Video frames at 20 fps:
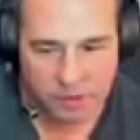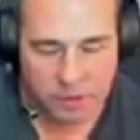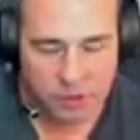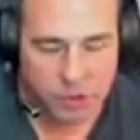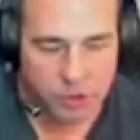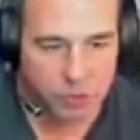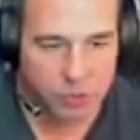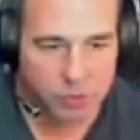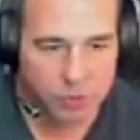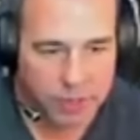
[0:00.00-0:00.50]

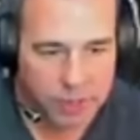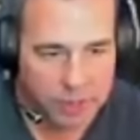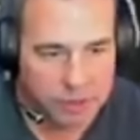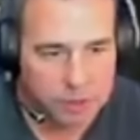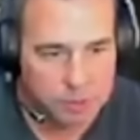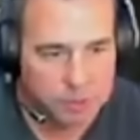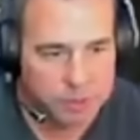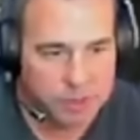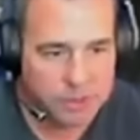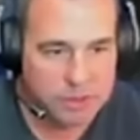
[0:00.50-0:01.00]
True
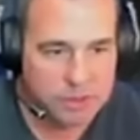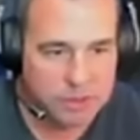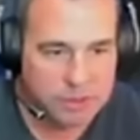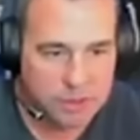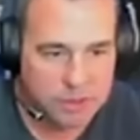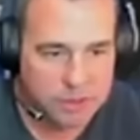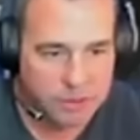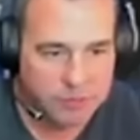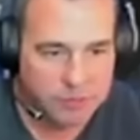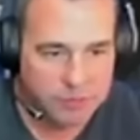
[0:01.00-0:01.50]
airspeed
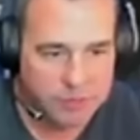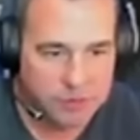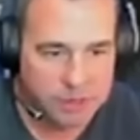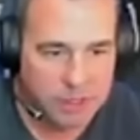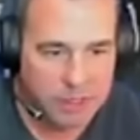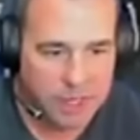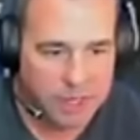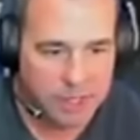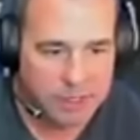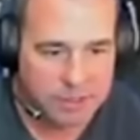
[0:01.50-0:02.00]
650
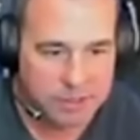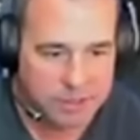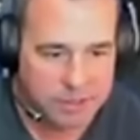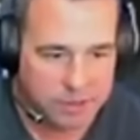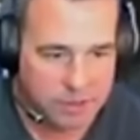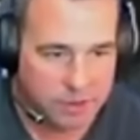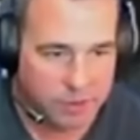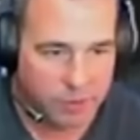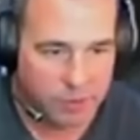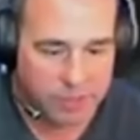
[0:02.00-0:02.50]
knots.
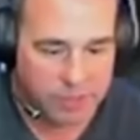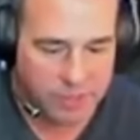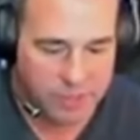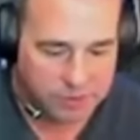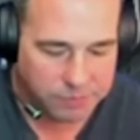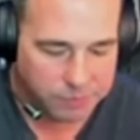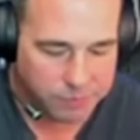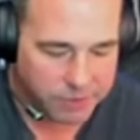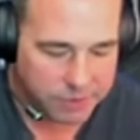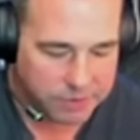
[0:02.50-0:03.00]
We
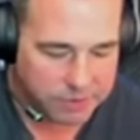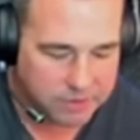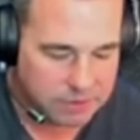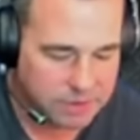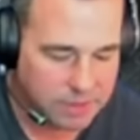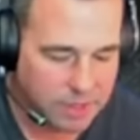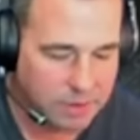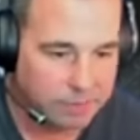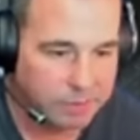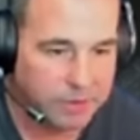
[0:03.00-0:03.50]
can break the
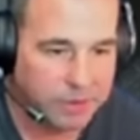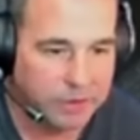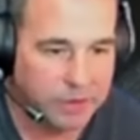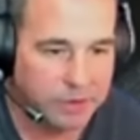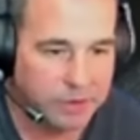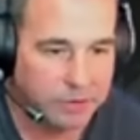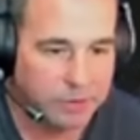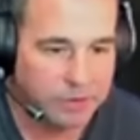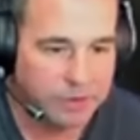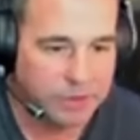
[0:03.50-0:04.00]
sound
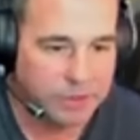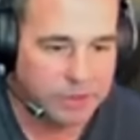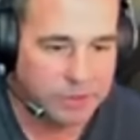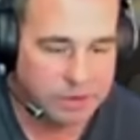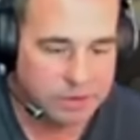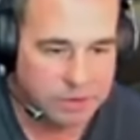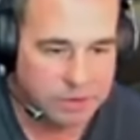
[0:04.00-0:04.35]
barrier with this.